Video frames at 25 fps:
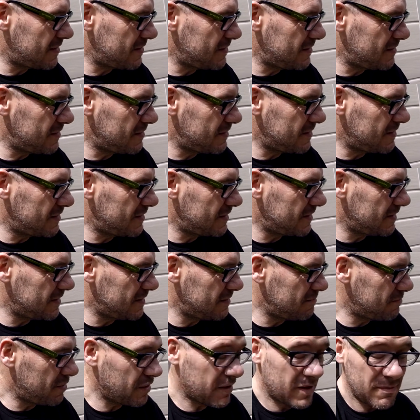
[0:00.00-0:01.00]
so,
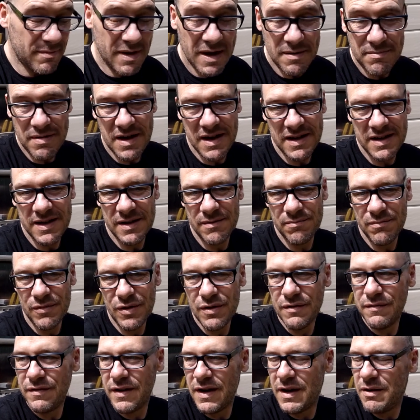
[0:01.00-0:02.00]
but the magpie didn't
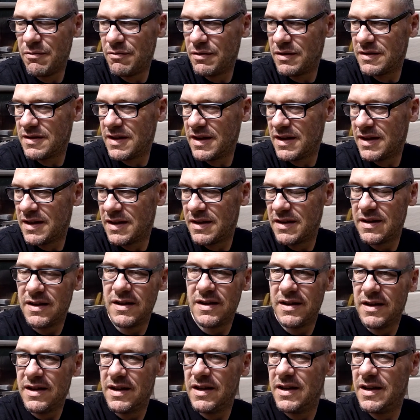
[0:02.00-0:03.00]
move. It was like,
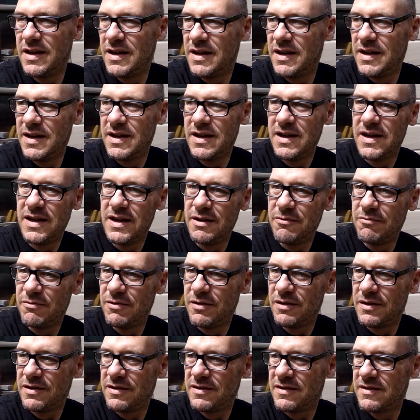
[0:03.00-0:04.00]
it
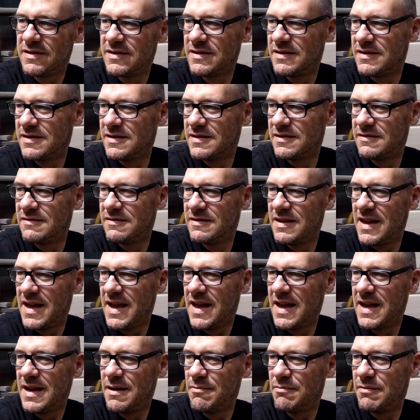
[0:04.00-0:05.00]
was
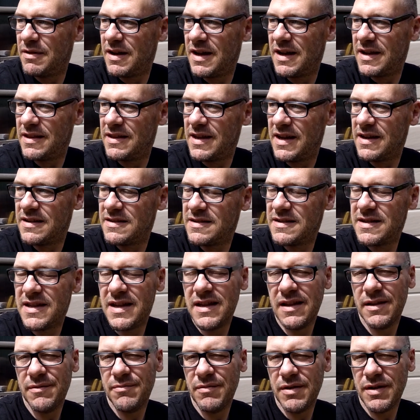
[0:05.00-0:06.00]
um, lying there
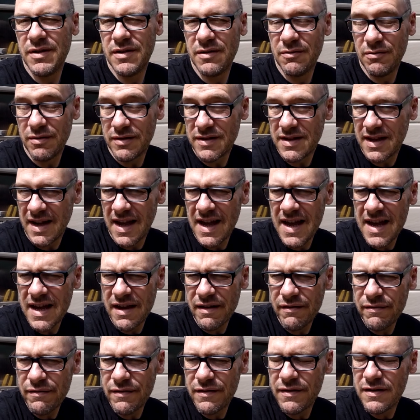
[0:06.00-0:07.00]
still. It was
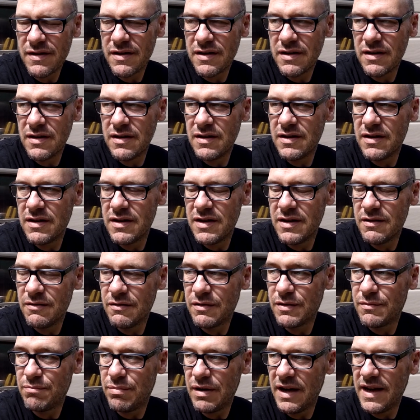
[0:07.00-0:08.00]
alive. It
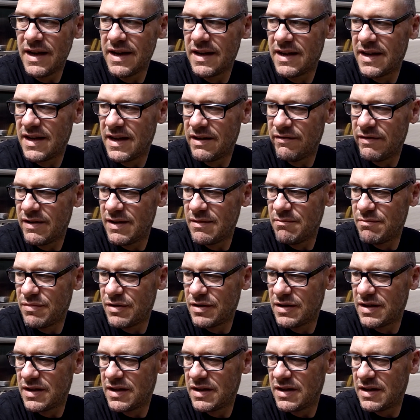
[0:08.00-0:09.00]
was blinking and everything,
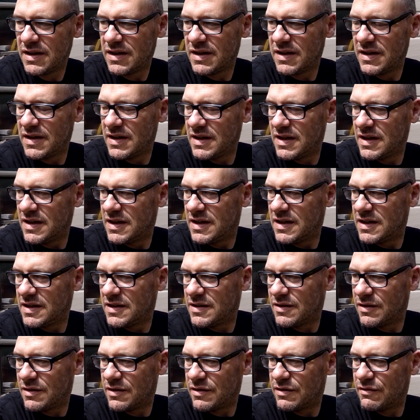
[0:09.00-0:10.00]
but
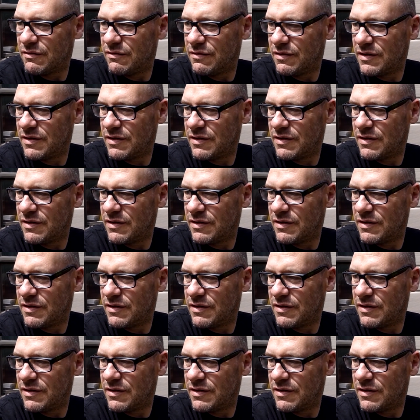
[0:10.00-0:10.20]
so